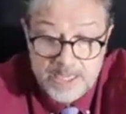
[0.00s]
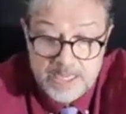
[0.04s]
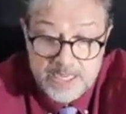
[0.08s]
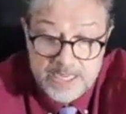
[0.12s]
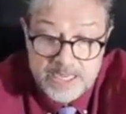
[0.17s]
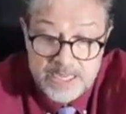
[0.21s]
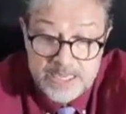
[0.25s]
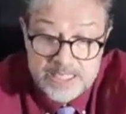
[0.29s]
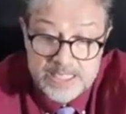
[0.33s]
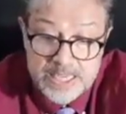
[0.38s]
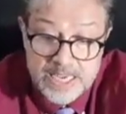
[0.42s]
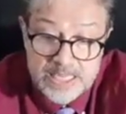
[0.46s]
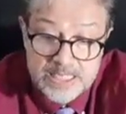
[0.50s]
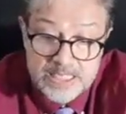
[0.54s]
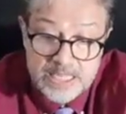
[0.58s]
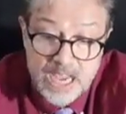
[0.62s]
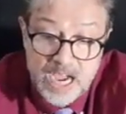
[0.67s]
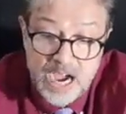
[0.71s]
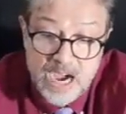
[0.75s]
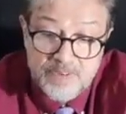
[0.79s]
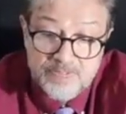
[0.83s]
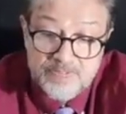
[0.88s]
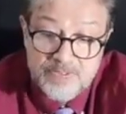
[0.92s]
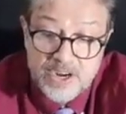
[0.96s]
He says,
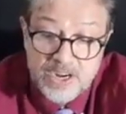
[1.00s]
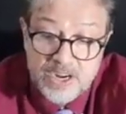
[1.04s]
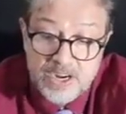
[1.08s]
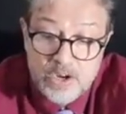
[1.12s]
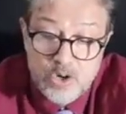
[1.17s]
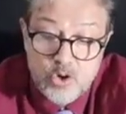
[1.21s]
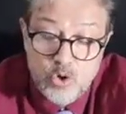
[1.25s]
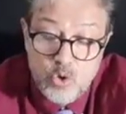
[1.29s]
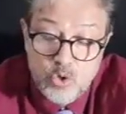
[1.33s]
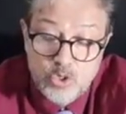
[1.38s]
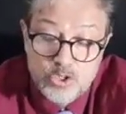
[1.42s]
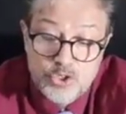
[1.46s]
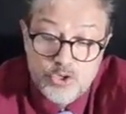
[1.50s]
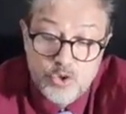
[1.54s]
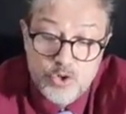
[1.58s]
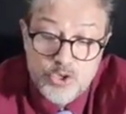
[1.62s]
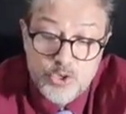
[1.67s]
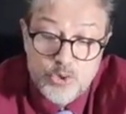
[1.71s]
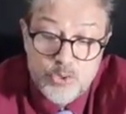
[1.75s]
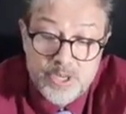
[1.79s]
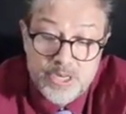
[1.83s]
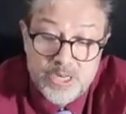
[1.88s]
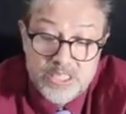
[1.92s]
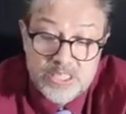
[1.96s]
after a closed-door
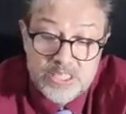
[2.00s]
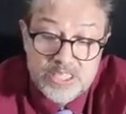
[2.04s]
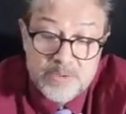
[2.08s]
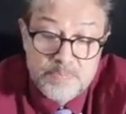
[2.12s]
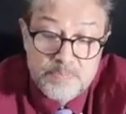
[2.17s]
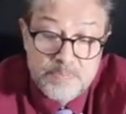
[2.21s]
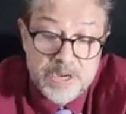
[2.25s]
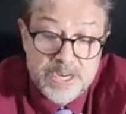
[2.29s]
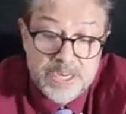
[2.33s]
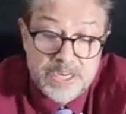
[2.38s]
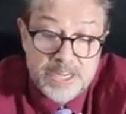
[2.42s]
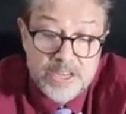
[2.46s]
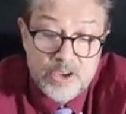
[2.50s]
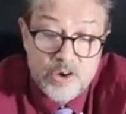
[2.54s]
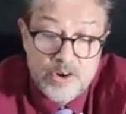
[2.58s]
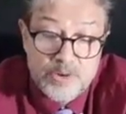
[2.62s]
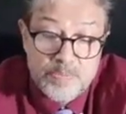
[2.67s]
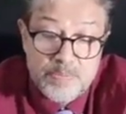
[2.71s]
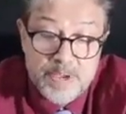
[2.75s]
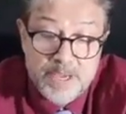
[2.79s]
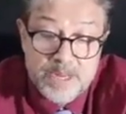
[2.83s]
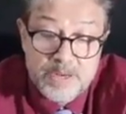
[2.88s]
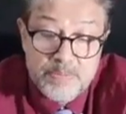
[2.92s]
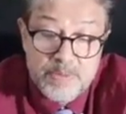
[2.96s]
UNSC meeting on
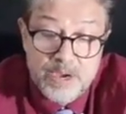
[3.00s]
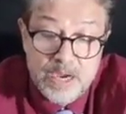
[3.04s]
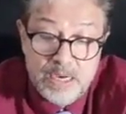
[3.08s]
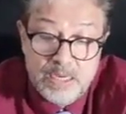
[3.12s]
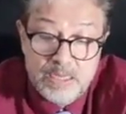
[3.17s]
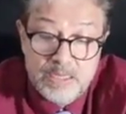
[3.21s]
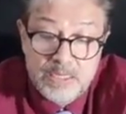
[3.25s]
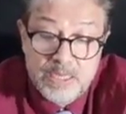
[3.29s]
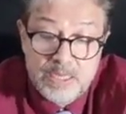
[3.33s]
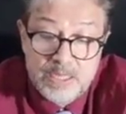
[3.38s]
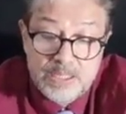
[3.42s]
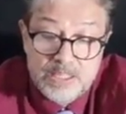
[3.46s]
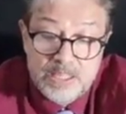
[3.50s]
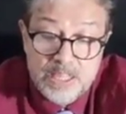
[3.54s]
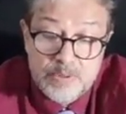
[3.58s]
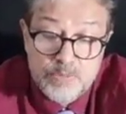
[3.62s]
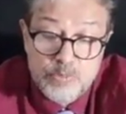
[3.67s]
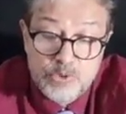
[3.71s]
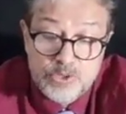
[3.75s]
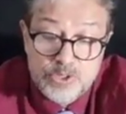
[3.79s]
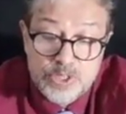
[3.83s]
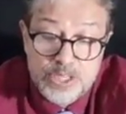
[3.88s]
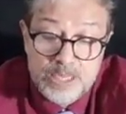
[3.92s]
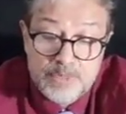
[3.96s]
Myanmar,
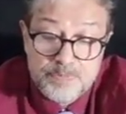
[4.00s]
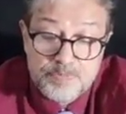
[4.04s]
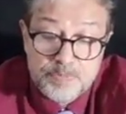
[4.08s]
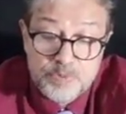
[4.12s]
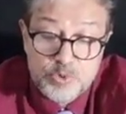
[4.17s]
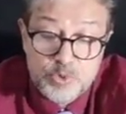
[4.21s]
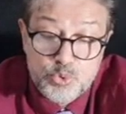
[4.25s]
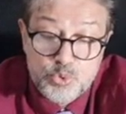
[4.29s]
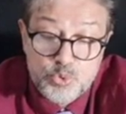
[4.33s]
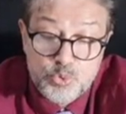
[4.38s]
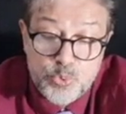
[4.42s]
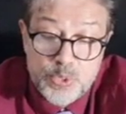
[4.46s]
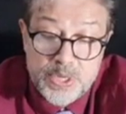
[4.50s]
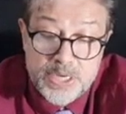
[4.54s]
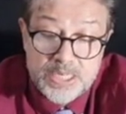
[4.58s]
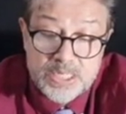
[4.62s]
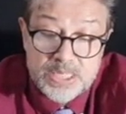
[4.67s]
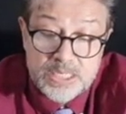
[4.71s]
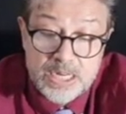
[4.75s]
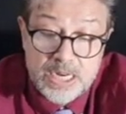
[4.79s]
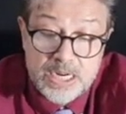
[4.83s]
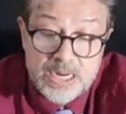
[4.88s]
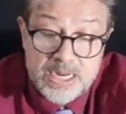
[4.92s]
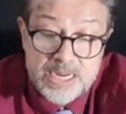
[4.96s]
Tirumuthi tweet
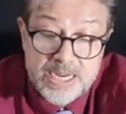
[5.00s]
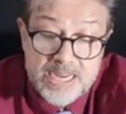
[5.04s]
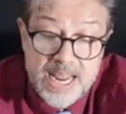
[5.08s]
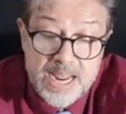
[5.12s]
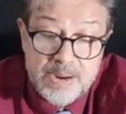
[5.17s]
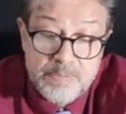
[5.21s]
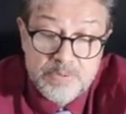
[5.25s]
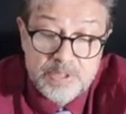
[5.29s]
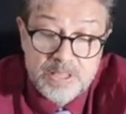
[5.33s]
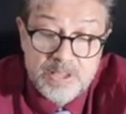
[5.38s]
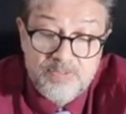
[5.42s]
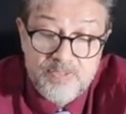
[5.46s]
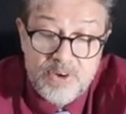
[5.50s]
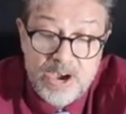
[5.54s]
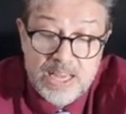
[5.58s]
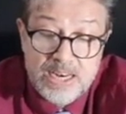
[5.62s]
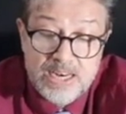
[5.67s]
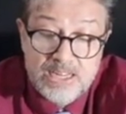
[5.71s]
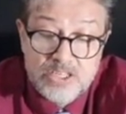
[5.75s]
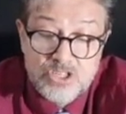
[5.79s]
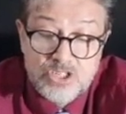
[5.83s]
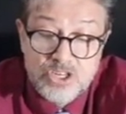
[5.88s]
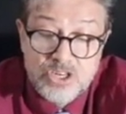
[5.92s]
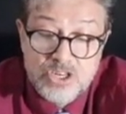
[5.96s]
condemned the
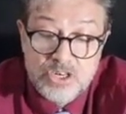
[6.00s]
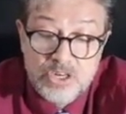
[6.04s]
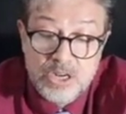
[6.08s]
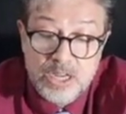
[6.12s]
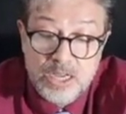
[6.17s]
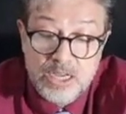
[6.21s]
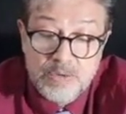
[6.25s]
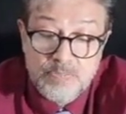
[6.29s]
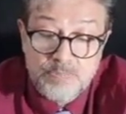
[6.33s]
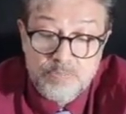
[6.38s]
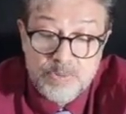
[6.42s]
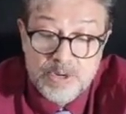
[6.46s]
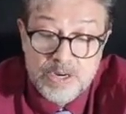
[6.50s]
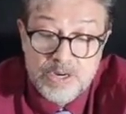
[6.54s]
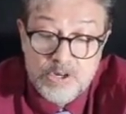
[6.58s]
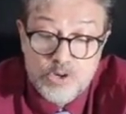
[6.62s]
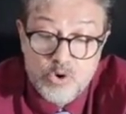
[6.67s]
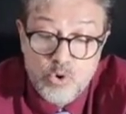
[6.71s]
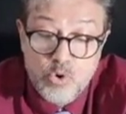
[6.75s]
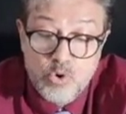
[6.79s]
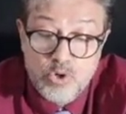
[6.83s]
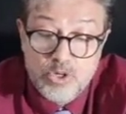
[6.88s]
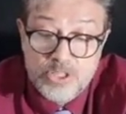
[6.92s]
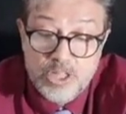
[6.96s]
violence,
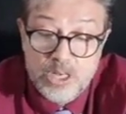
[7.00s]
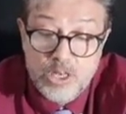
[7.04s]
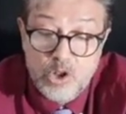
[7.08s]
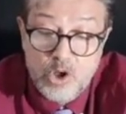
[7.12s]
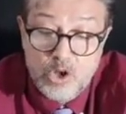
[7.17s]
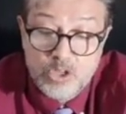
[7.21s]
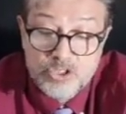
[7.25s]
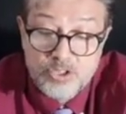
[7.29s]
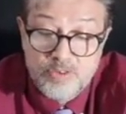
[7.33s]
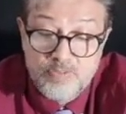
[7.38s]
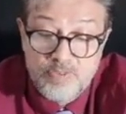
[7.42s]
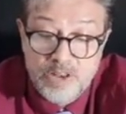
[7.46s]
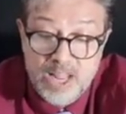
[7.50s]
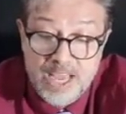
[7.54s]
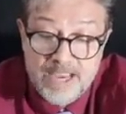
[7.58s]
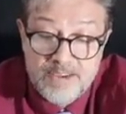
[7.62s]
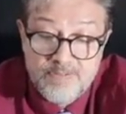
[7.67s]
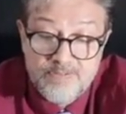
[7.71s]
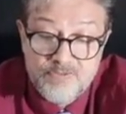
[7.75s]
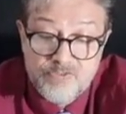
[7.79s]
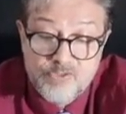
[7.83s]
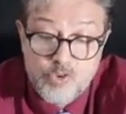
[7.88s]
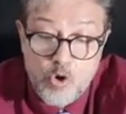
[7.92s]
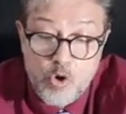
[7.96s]
condoled the loss of
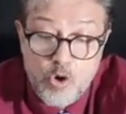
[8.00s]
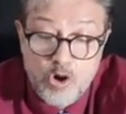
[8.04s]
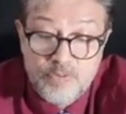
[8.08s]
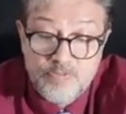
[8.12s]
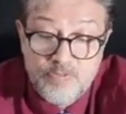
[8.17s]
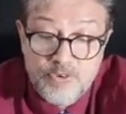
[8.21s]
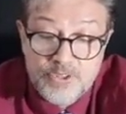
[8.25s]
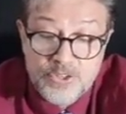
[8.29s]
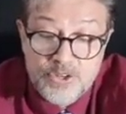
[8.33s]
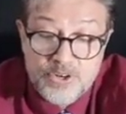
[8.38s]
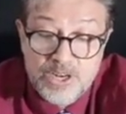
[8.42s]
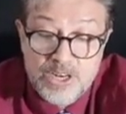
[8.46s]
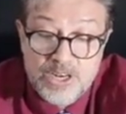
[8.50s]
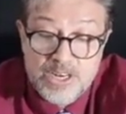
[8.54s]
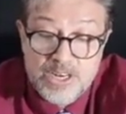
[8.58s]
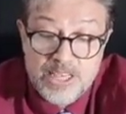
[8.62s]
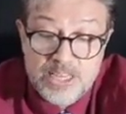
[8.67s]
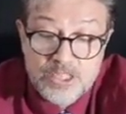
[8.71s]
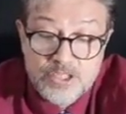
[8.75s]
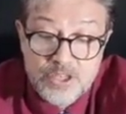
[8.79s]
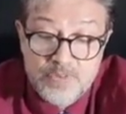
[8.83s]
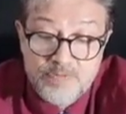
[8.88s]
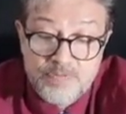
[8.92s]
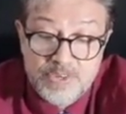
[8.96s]
life, called for the
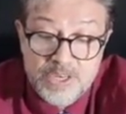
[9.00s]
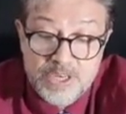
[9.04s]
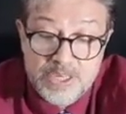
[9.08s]
release of